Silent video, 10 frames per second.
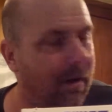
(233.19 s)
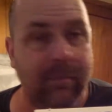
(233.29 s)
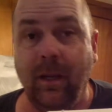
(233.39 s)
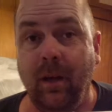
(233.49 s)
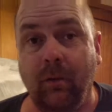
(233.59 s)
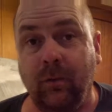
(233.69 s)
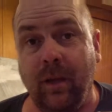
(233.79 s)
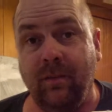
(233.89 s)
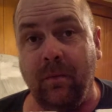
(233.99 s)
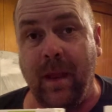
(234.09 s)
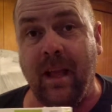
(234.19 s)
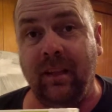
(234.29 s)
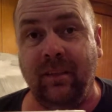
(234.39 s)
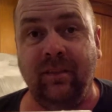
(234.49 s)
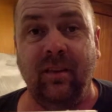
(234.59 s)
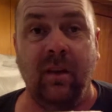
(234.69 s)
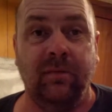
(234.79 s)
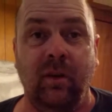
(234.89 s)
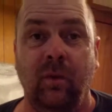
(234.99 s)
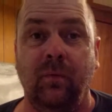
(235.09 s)
He also had some Atlas
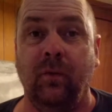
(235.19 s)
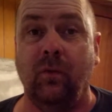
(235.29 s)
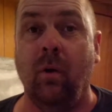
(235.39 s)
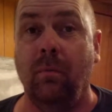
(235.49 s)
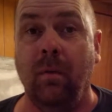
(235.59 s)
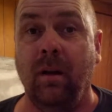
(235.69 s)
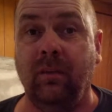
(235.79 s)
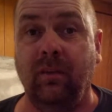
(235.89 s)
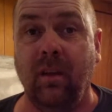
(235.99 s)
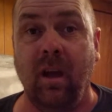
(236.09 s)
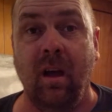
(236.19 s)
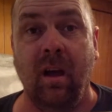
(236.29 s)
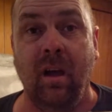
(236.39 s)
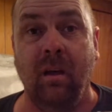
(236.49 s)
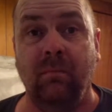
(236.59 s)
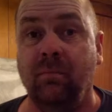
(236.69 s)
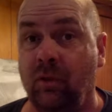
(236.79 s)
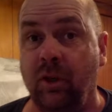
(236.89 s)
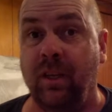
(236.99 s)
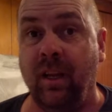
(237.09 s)
stuff too for 12 bucks.
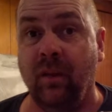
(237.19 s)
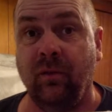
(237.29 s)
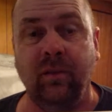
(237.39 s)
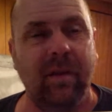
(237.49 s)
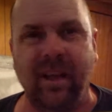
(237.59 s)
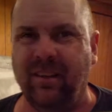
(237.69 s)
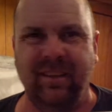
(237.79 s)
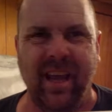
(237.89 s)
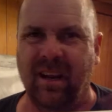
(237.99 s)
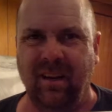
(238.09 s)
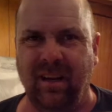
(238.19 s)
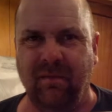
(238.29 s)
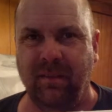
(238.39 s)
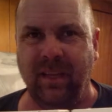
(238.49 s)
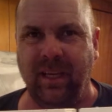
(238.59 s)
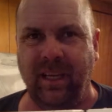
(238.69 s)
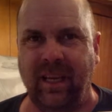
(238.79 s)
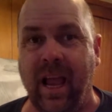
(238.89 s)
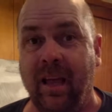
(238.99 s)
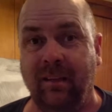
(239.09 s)
Good deals. I just had everything he
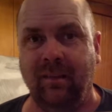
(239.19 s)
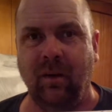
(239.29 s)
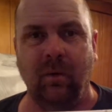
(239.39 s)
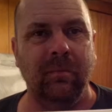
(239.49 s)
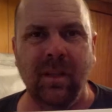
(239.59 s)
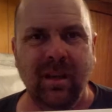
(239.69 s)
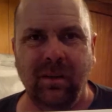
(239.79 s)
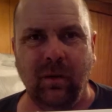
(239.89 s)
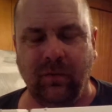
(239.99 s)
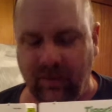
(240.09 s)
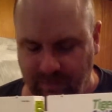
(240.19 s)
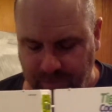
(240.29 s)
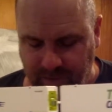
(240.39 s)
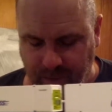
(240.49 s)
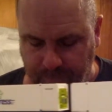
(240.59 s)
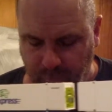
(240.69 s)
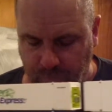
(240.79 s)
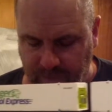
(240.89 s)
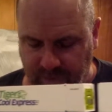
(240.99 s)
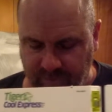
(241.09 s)
had, so no sense picking up
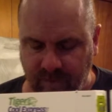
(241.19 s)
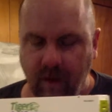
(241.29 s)
duplicates.